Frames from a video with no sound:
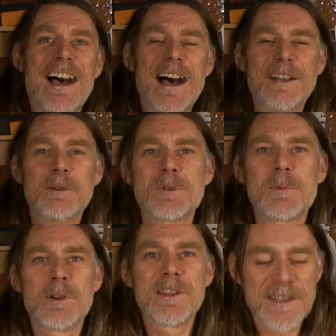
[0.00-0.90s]
Adam was
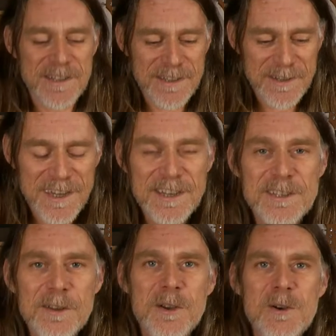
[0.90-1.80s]
one of the
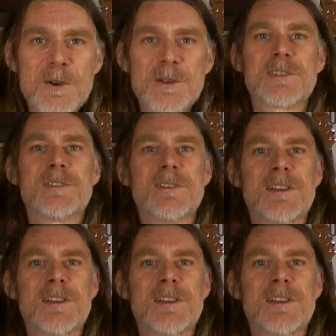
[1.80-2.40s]
kids on the course.